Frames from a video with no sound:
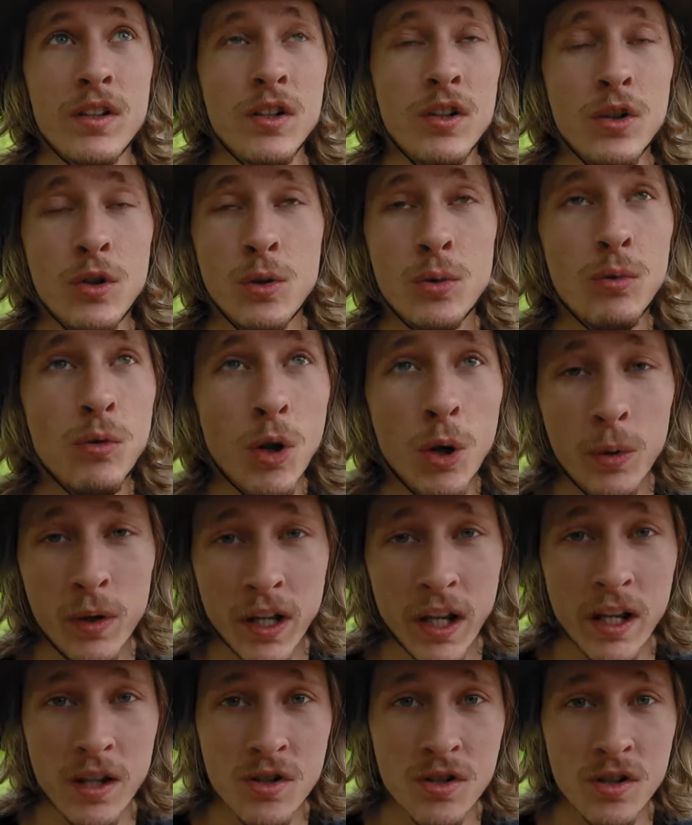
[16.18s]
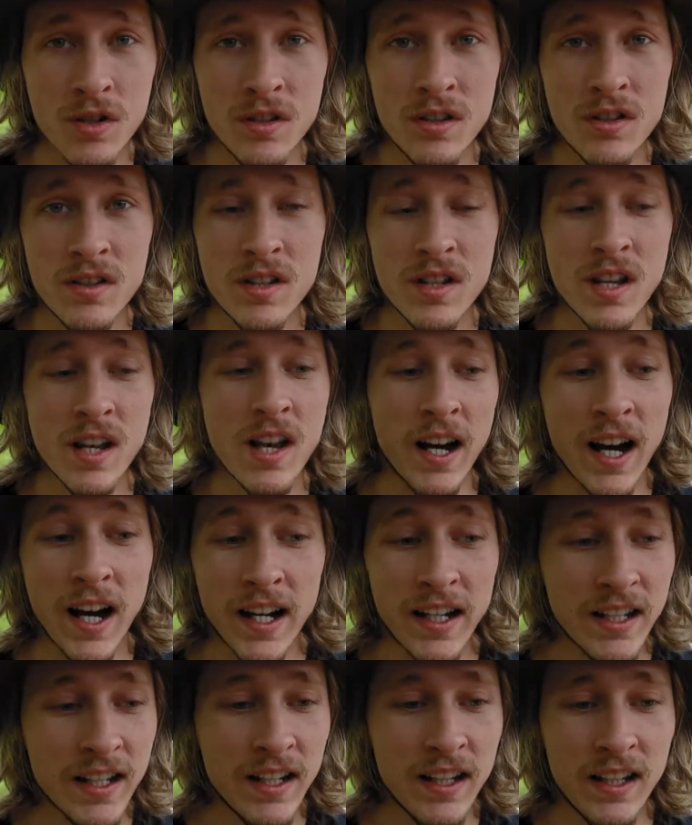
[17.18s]
to new locations,
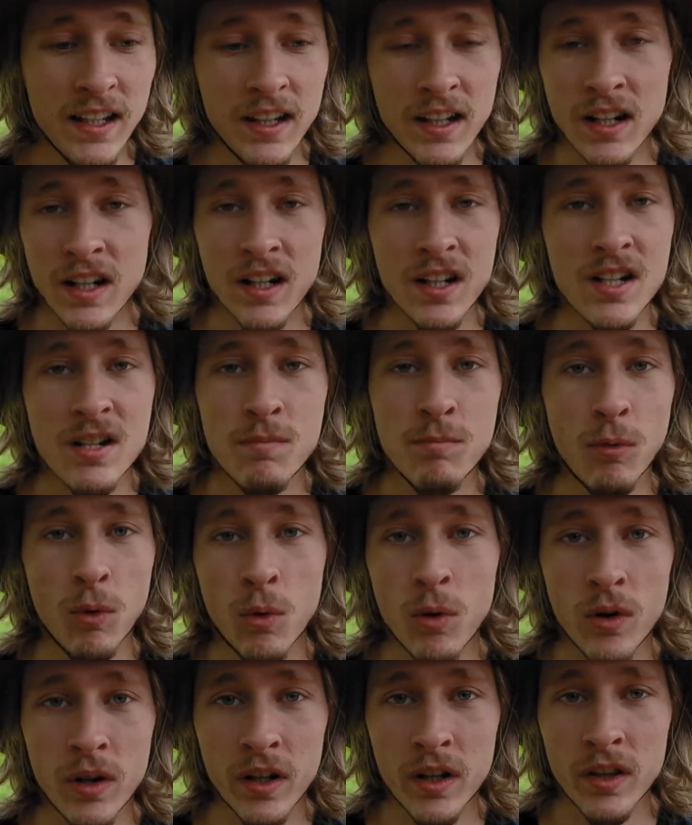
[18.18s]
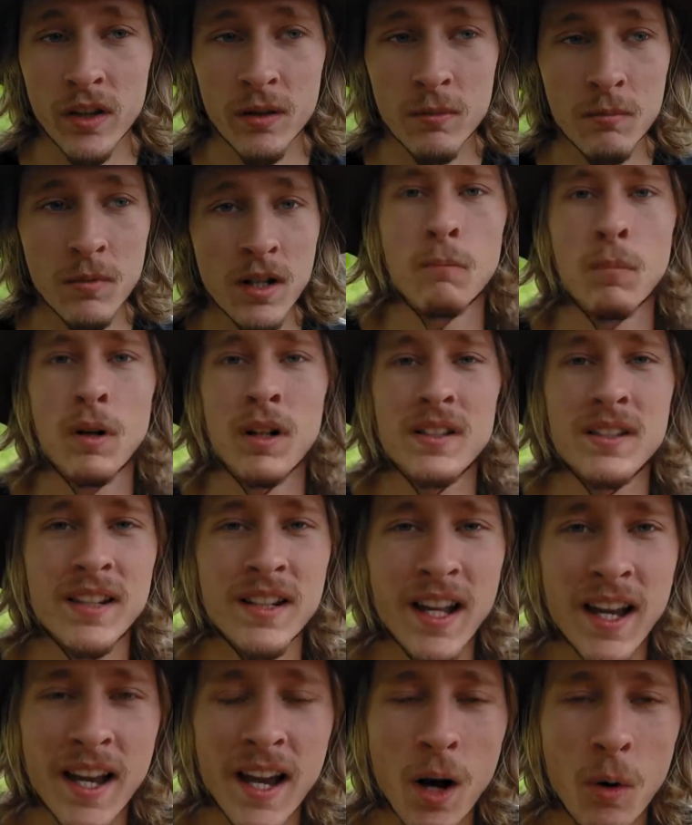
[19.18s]
hiking and exploring them. But
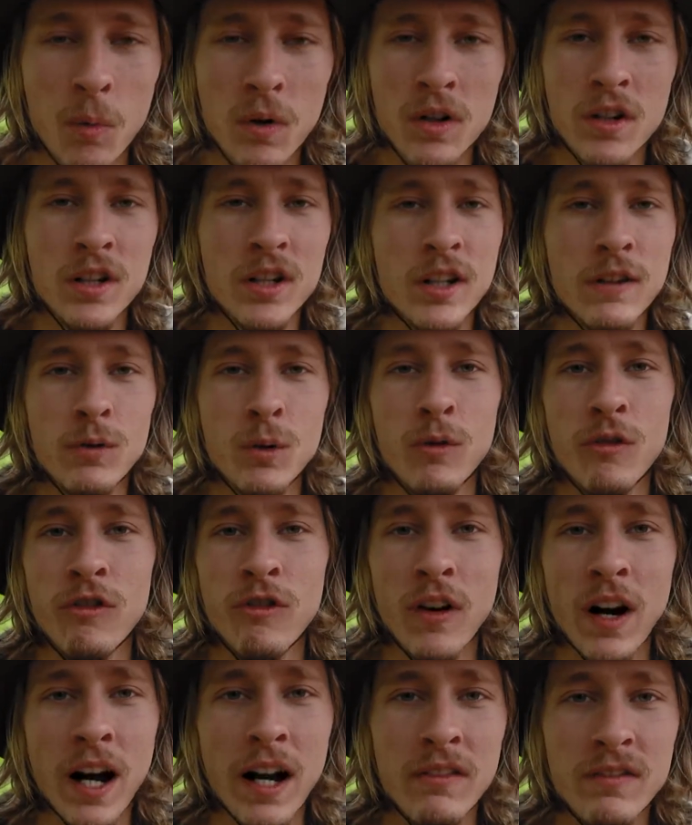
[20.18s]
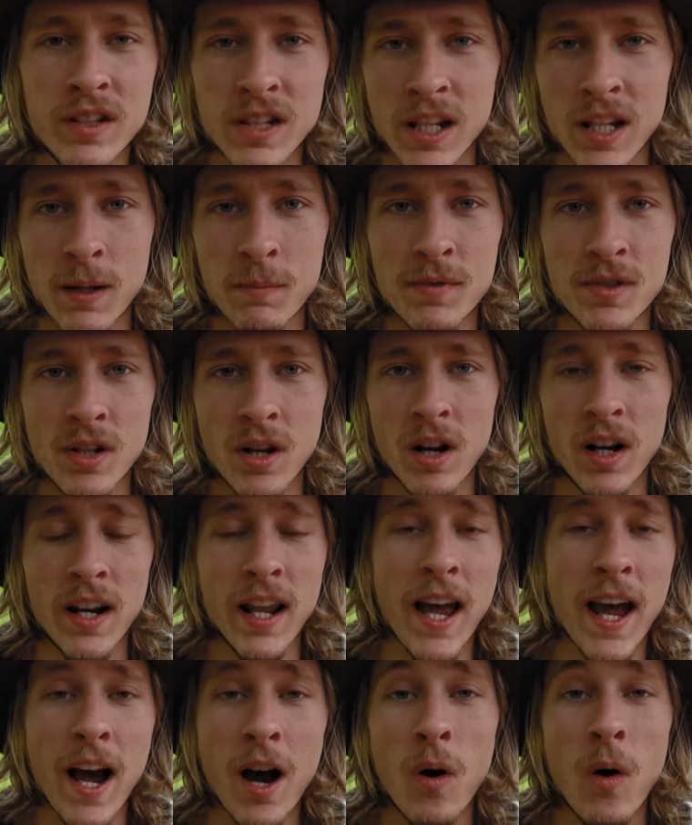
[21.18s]
today I wanted to give you 5 tips on
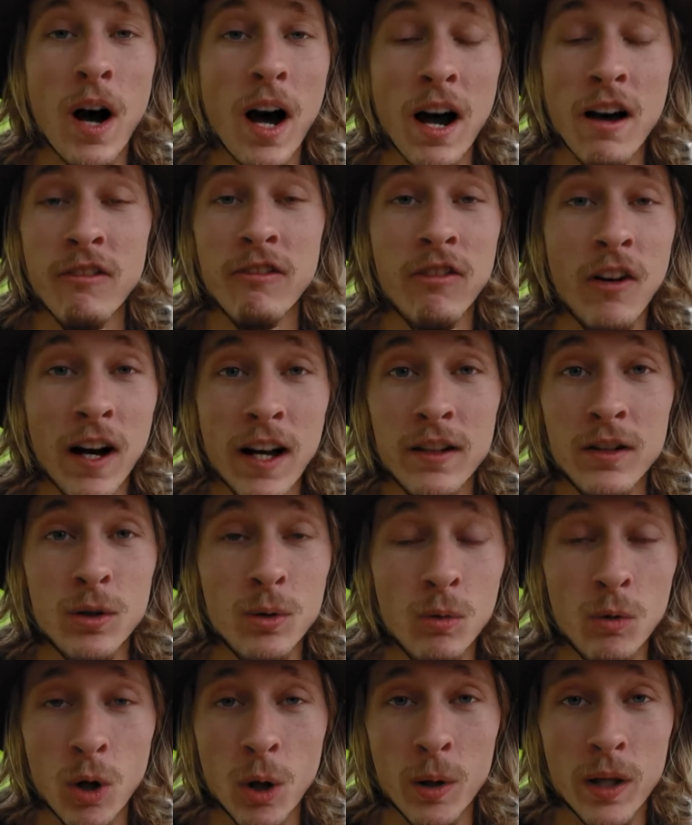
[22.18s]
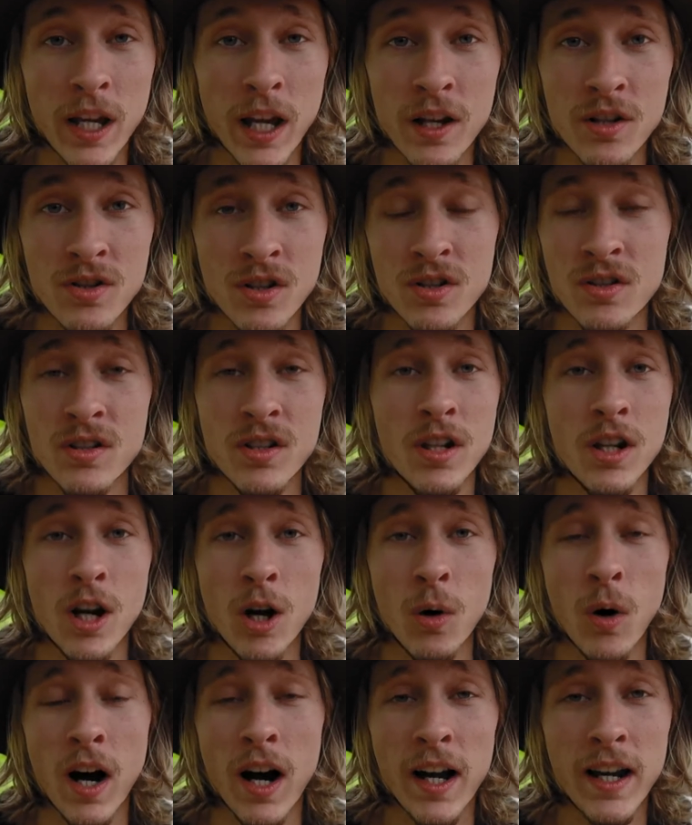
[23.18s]
how I find new locations to
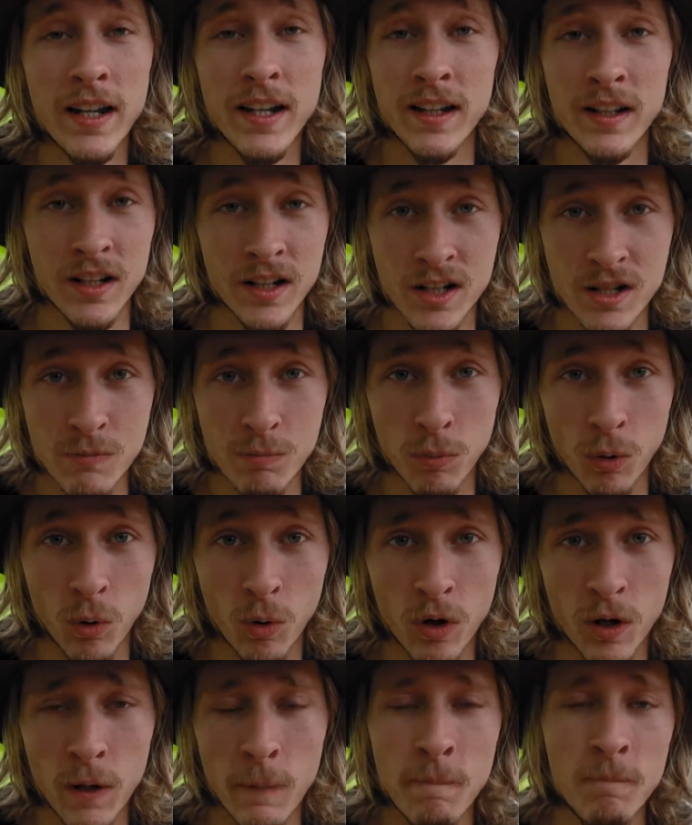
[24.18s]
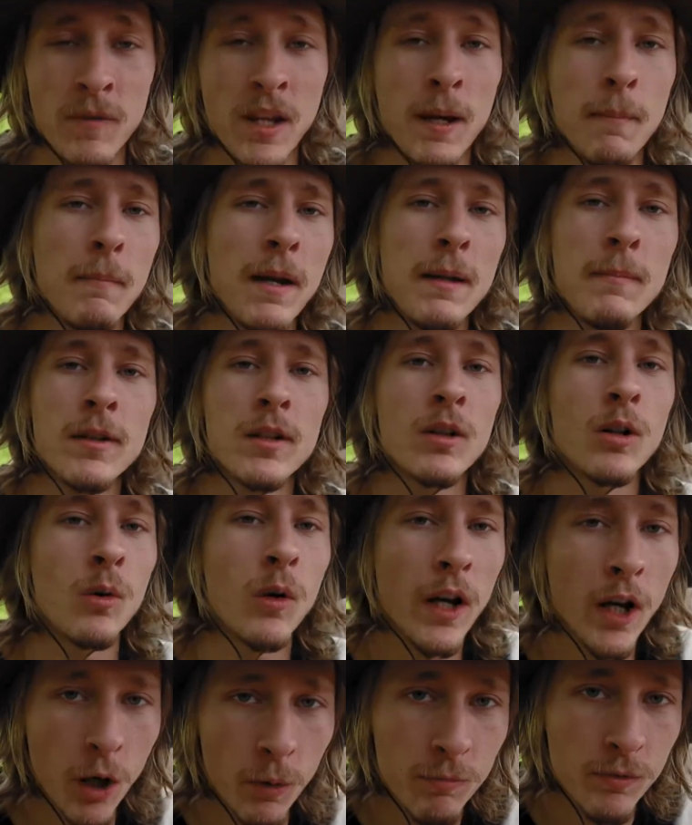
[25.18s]
go hike and explore, and maybe it'll
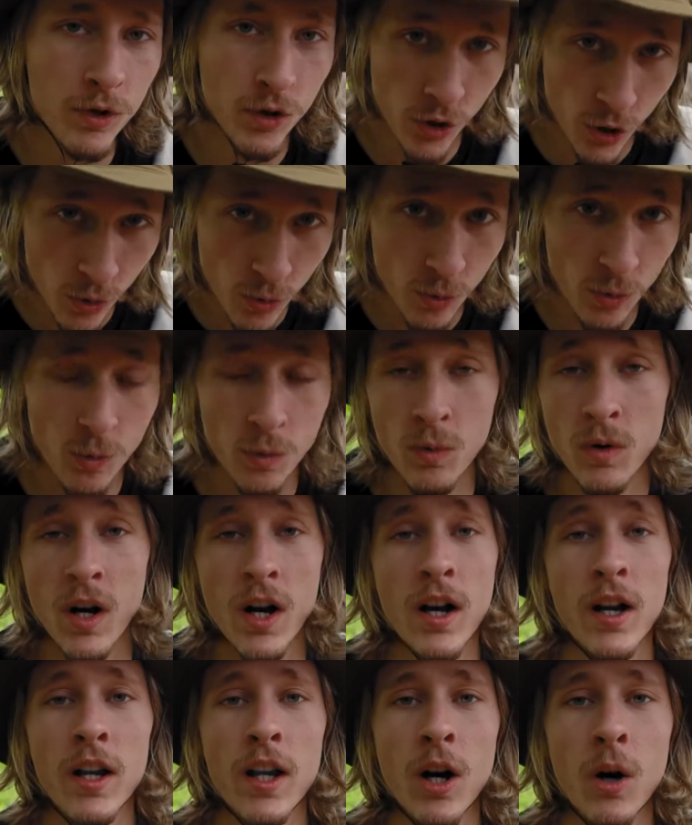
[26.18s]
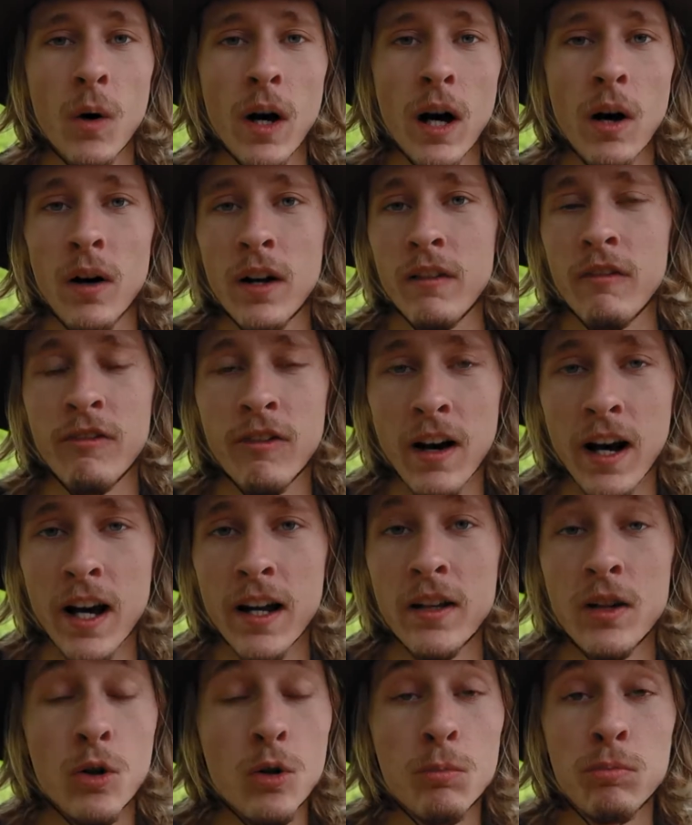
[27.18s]
help you go out and
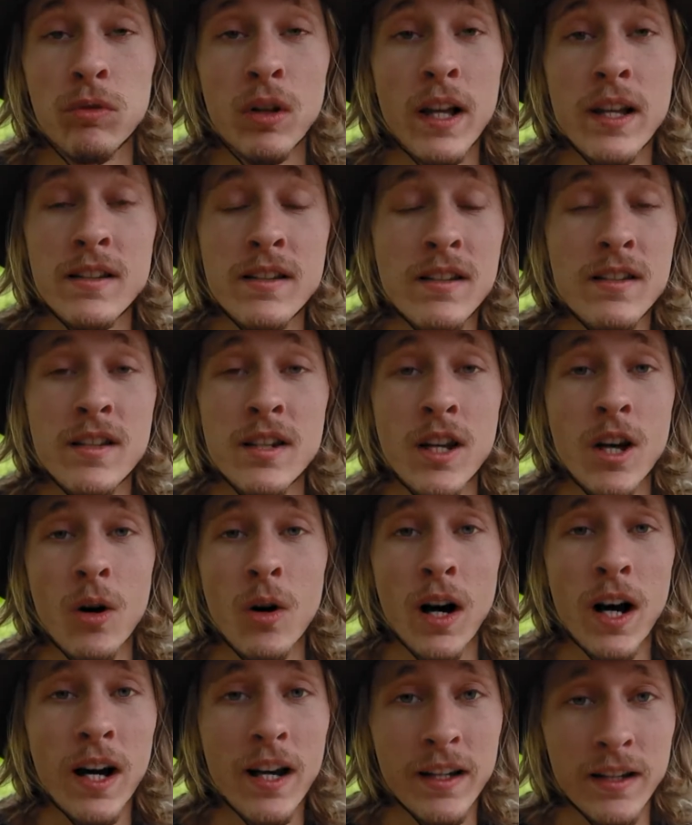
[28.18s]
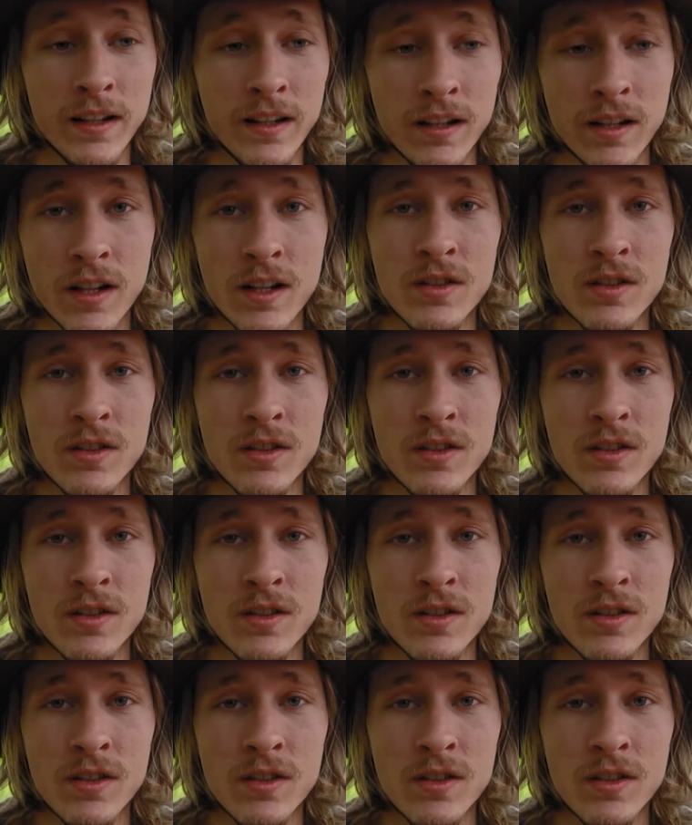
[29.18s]
find new places to go hike.